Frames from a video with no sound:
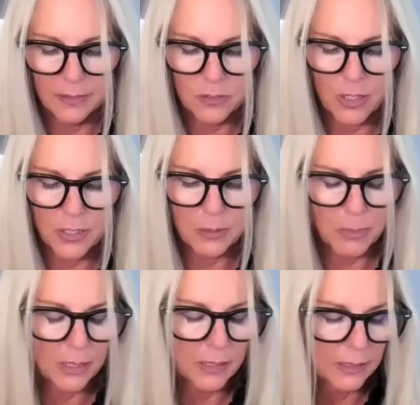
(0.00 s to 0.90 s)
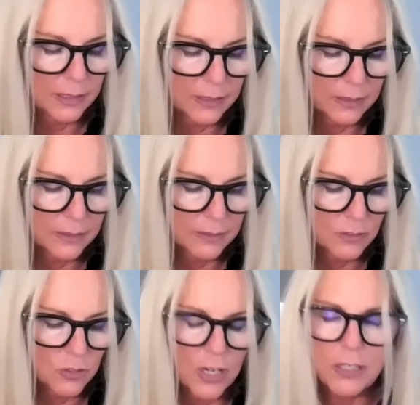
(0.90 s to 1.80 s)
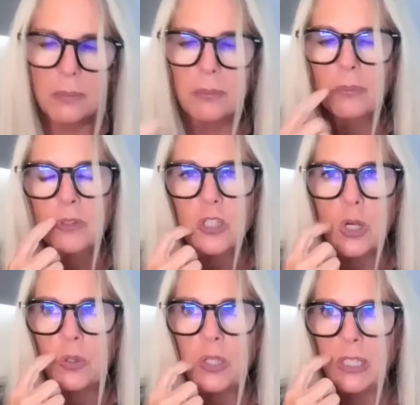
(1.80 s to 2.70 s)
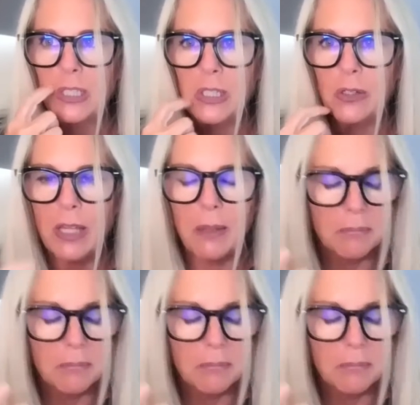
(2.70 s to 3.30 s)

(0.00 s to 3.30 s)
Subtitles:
trying to show that, you know,